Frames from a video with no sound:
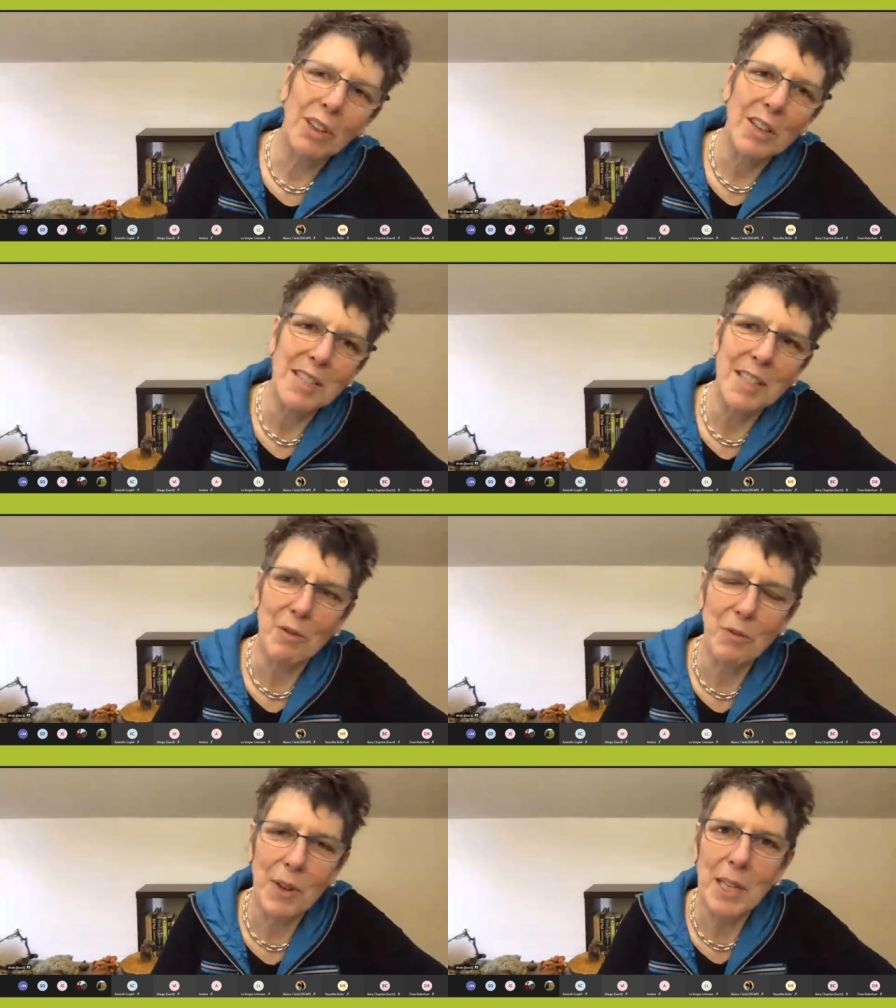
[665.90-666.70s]
closely
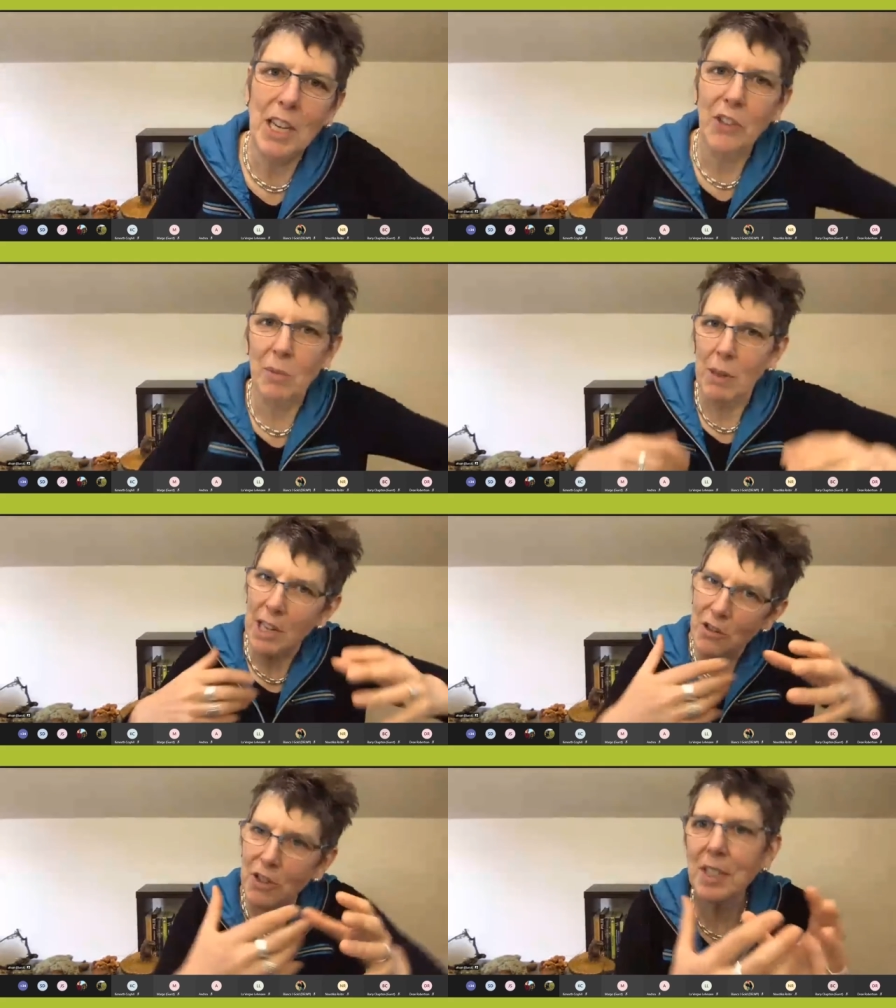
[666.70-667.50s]
at fungi because I'm
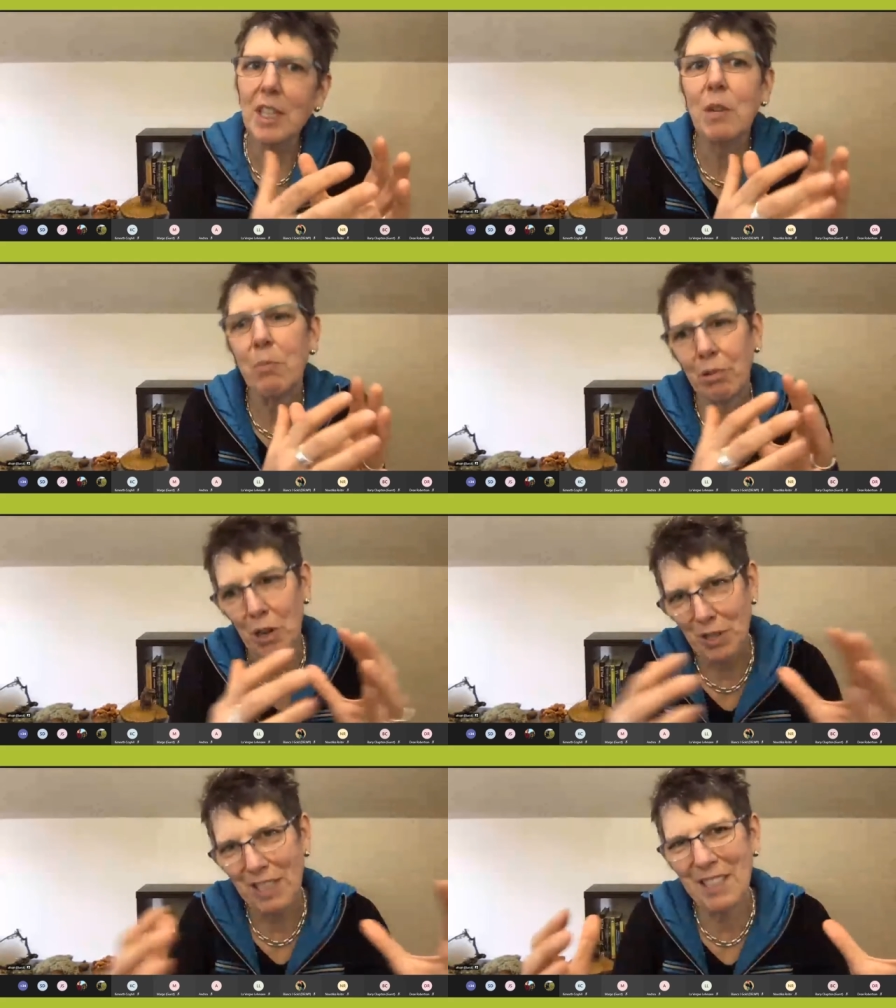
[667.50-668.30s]
interested in
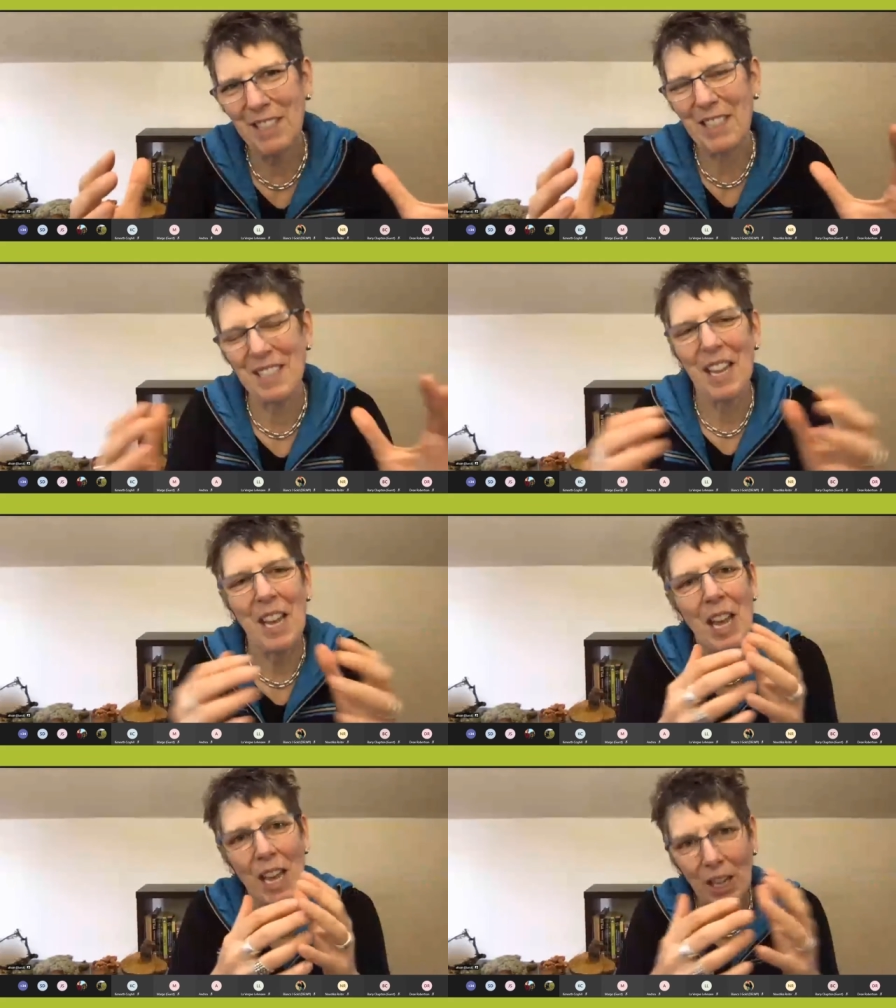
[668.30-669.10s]
processes
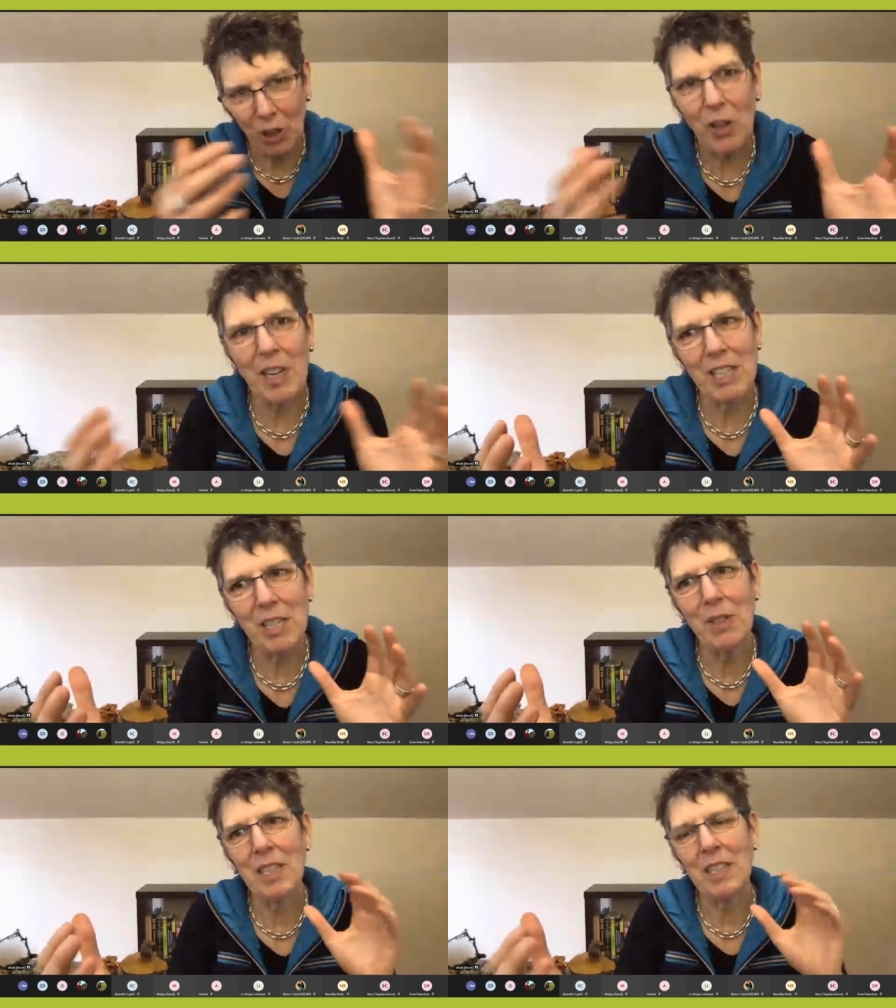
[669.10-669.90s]
and
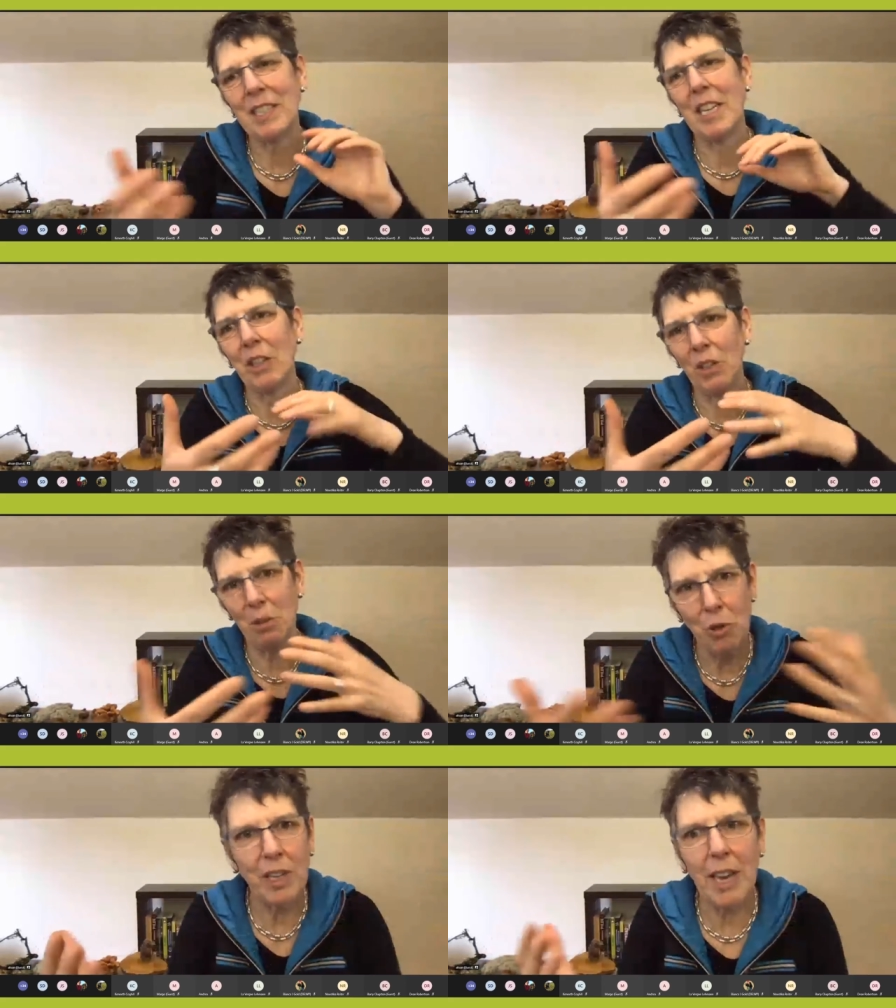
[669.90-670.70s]
connectivities and
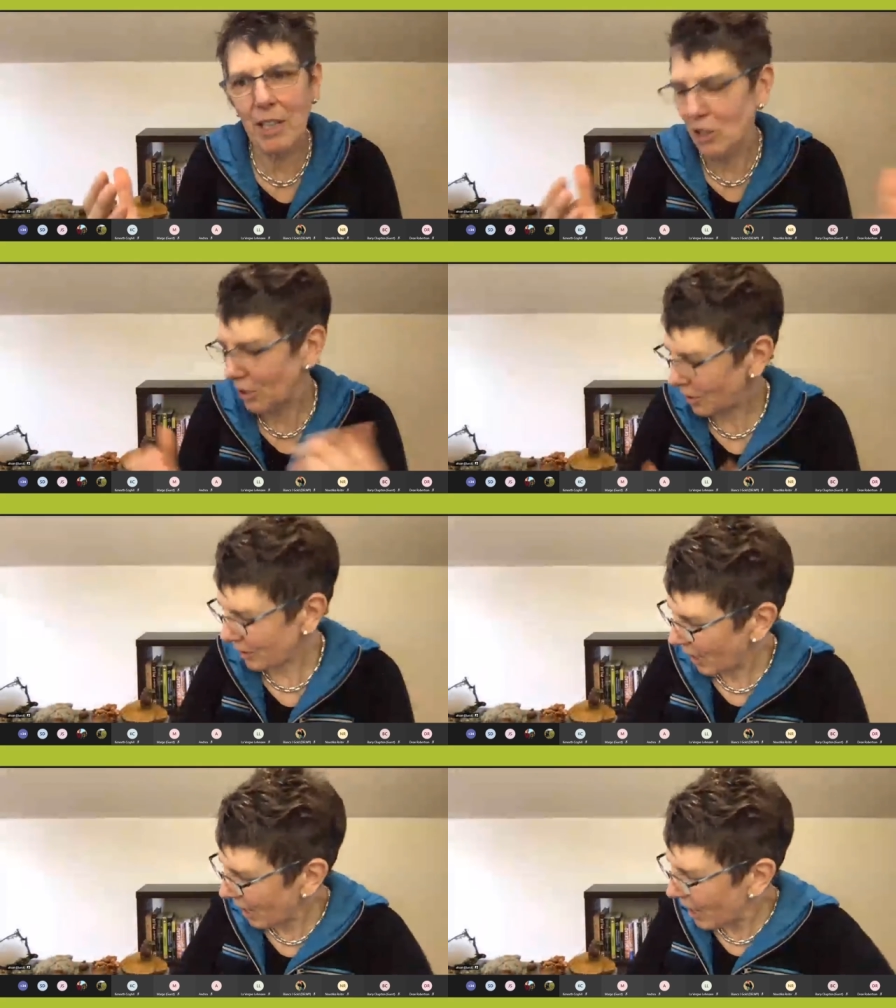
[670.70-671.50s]
communication.